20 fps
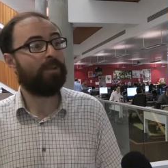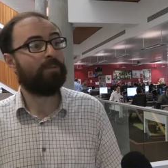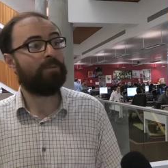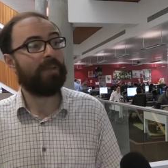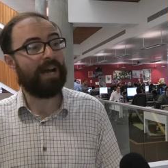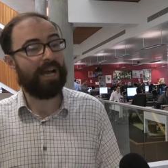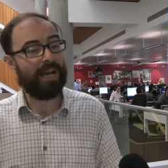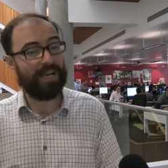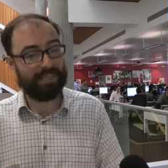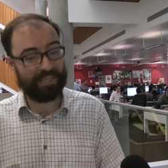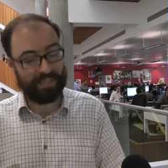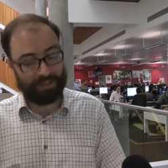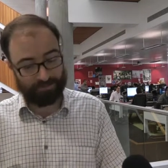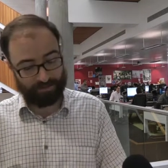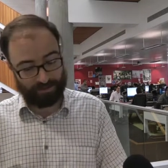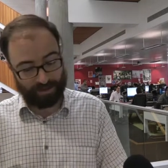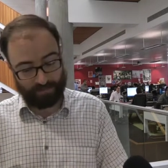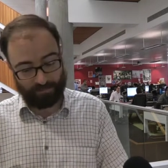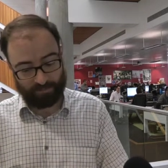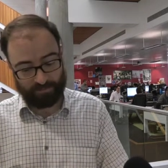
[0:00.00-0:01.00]
where they've
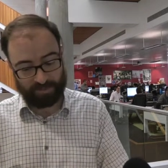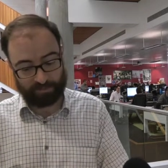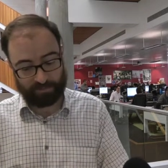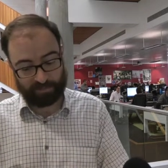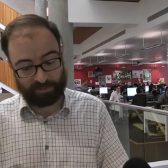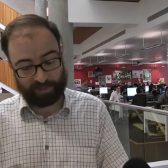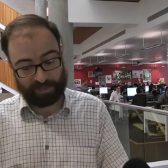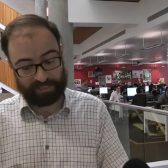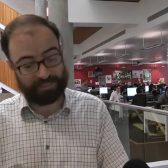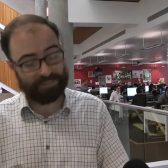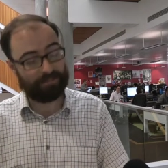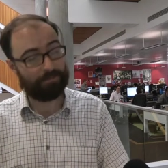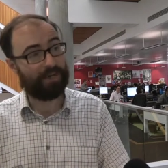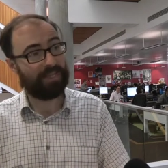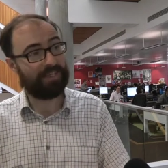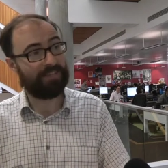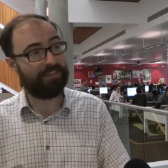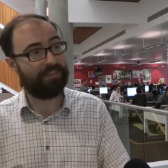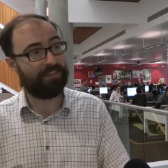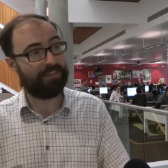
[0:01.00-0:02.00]
um, abstracted
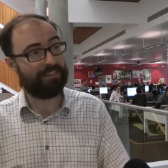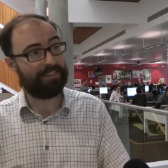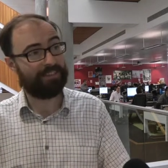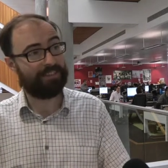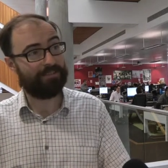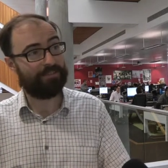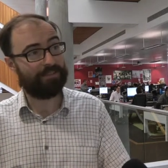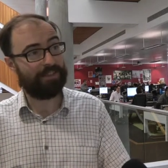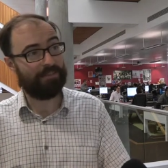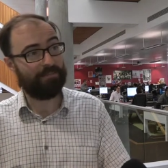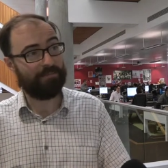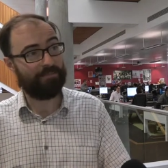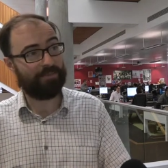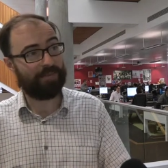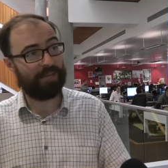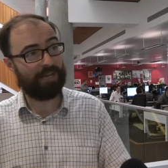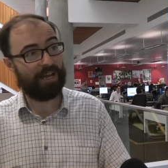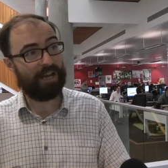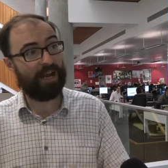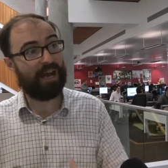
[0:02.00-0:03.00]
away the notion of um,
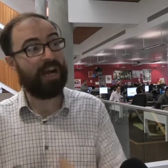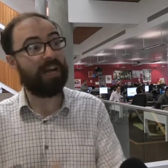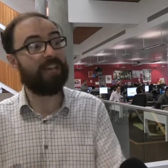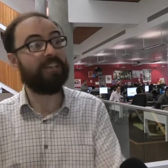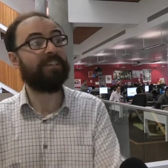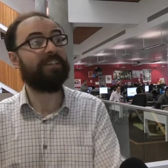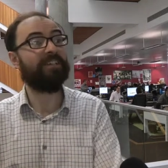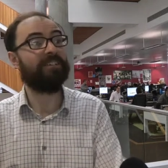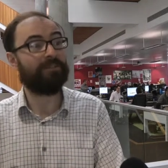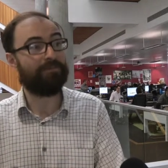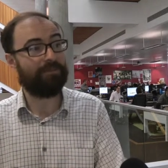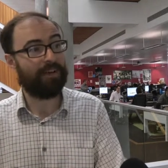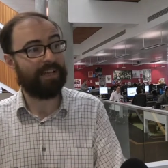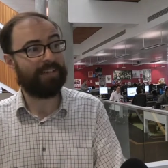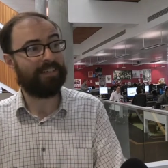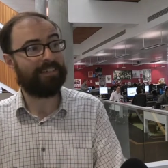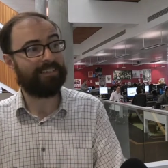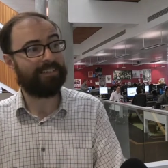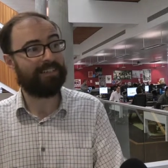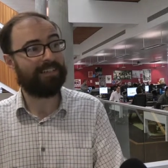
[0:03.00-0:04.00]
a news
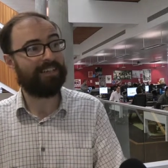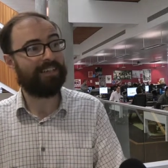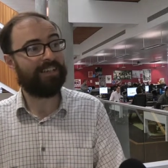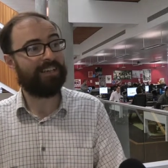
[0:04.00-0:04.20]
event.